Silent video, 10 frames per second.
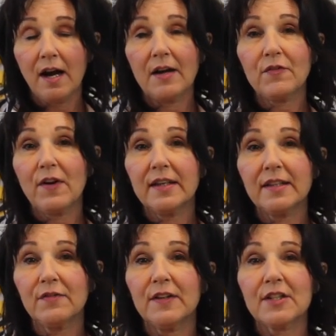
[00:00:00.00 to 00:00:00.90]
I
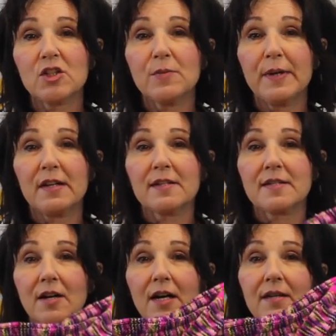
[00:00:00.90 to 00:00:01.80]
finally finished a pair of
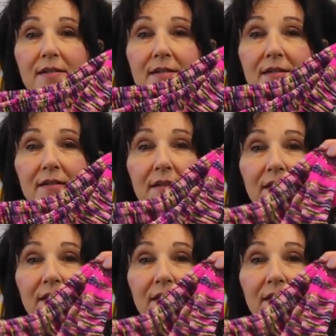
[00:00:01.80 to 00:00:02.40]
socks.